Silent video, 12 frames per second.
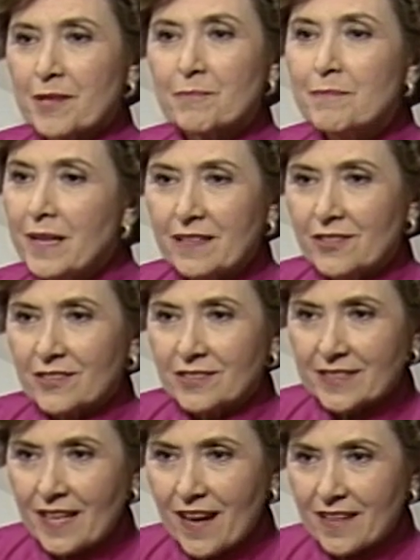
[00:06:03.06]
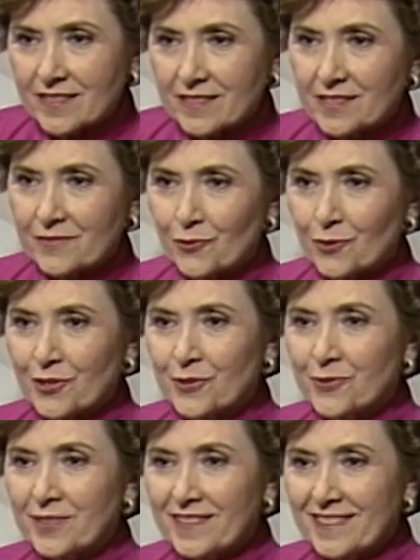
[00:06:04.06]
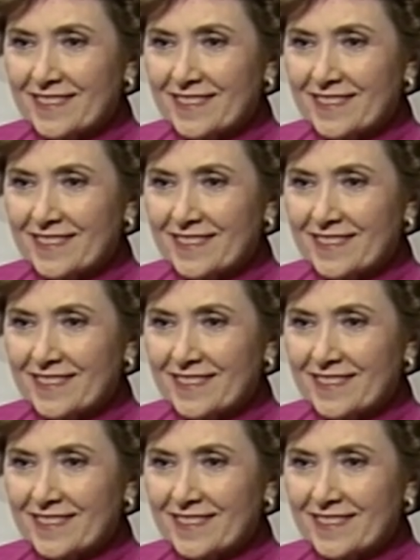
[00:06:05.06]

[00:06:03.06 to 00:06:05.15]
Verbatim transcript: of the menial tasks for you?